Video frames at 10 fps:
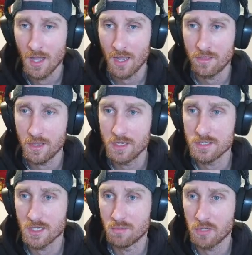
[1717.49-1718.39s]
I think he's
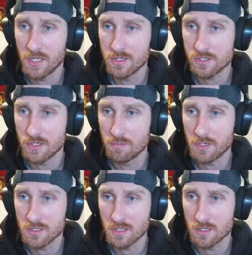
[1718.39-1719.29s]
going to play this year
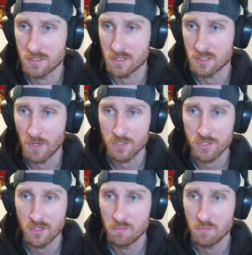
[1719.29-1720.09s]
because of the suspension,